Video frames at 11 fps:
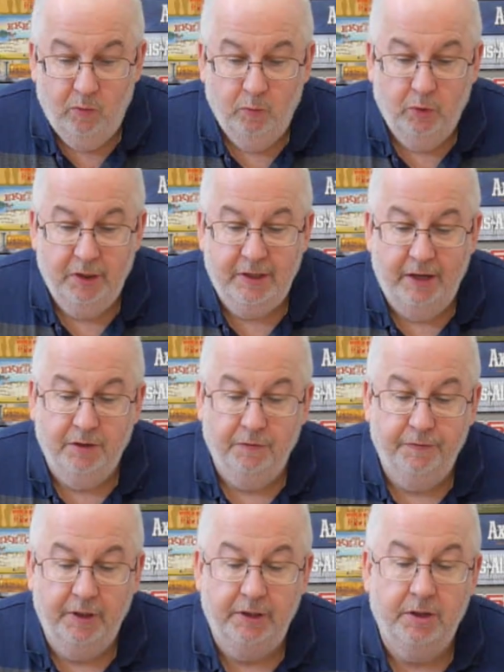what a tactical
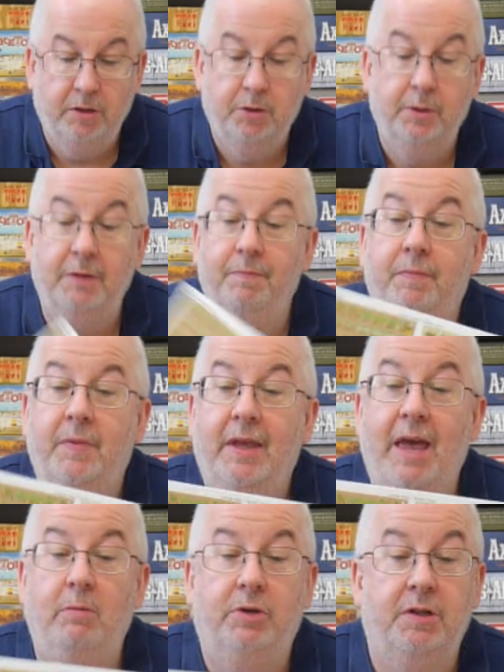feel it's got to it.
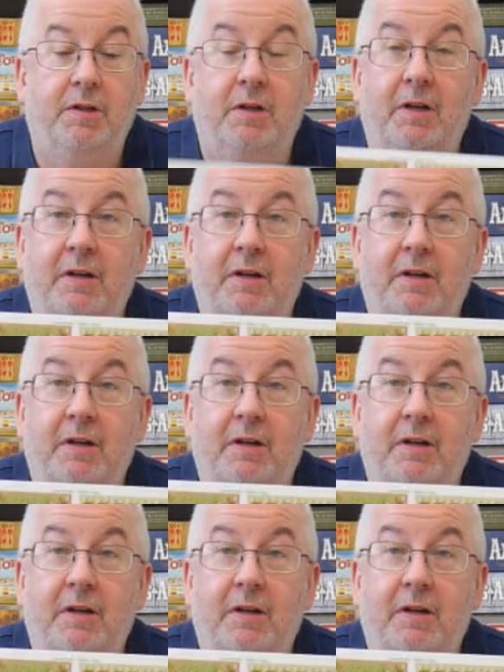Counters.